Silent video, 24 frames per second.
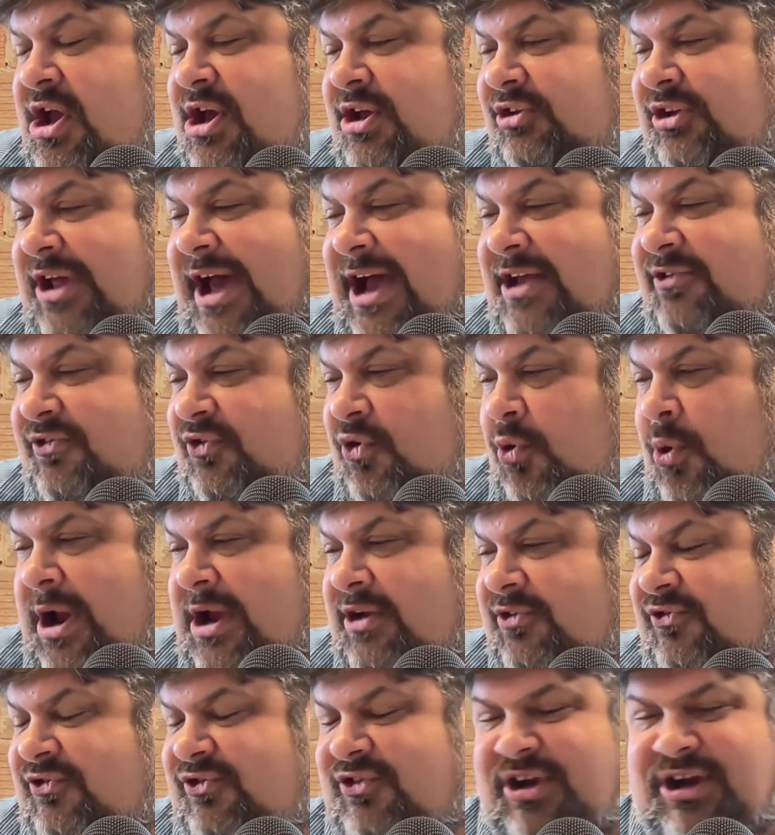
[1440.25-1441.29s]
Last
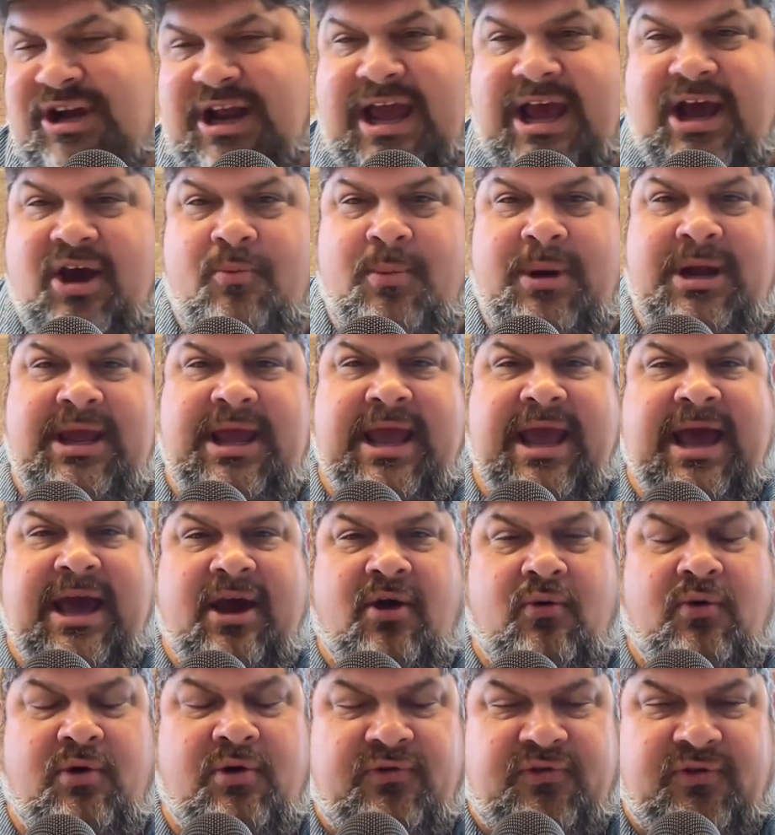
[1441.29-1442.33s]
question. How many
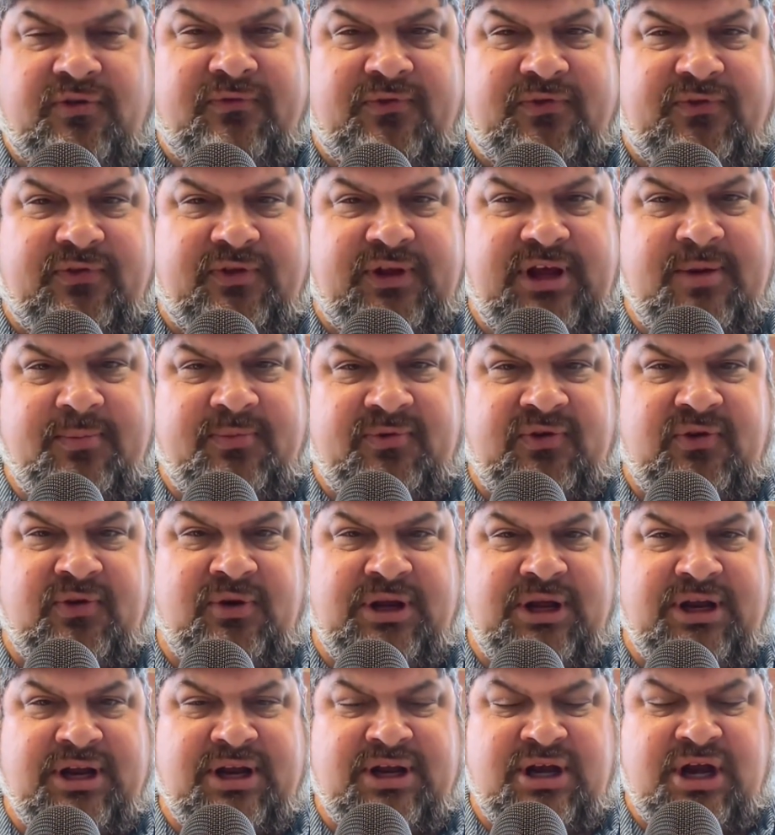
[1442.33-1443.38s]
hours of sleep do you
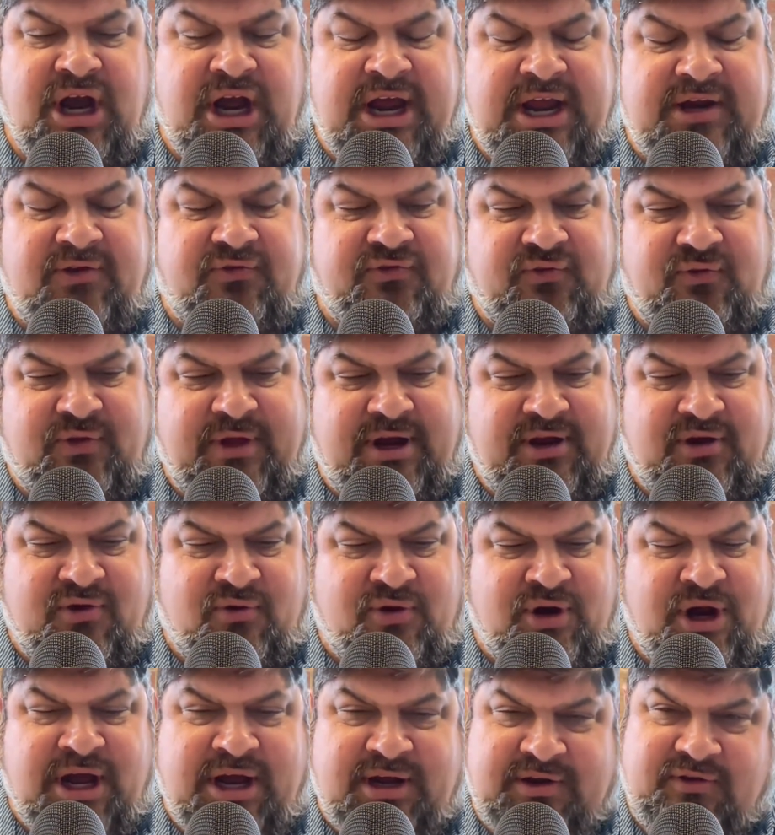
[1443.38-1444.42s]
need a night so that you're
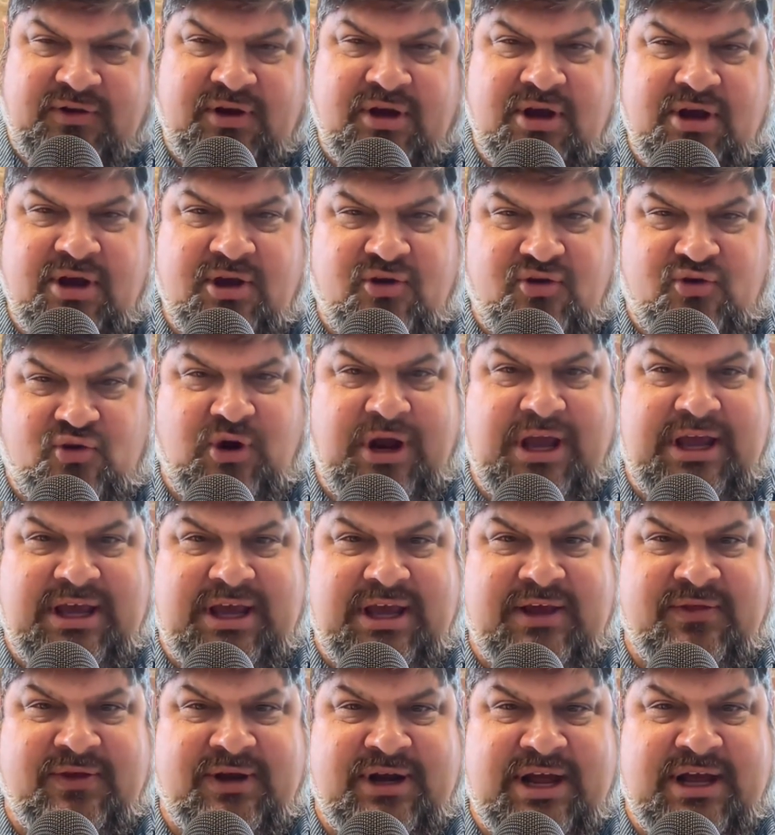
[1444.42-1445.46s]
not
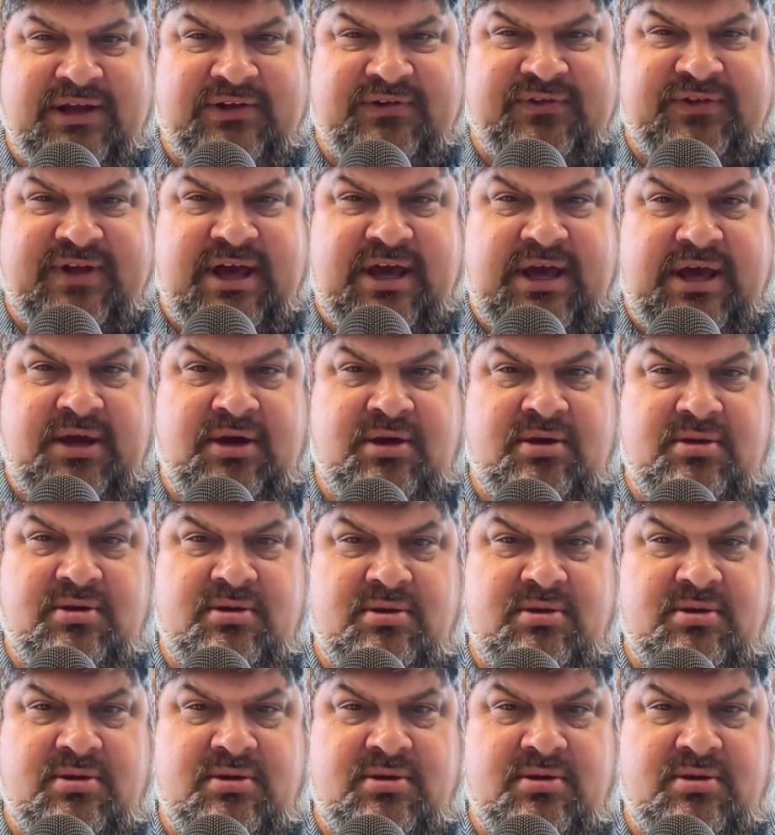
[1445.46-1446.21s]
cranky the next day?